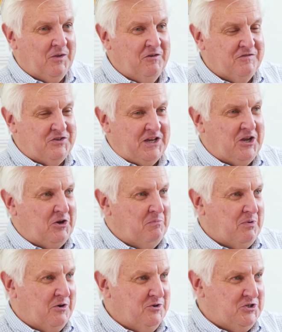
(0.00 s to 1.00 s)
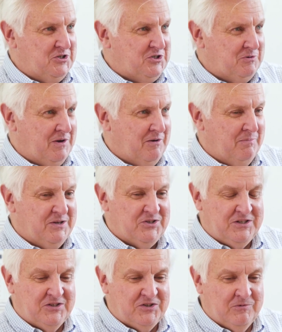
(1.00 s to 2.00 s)
You've taken approaches to our
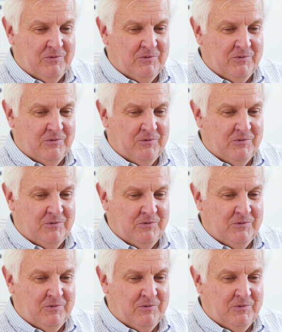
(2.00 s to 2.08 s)
business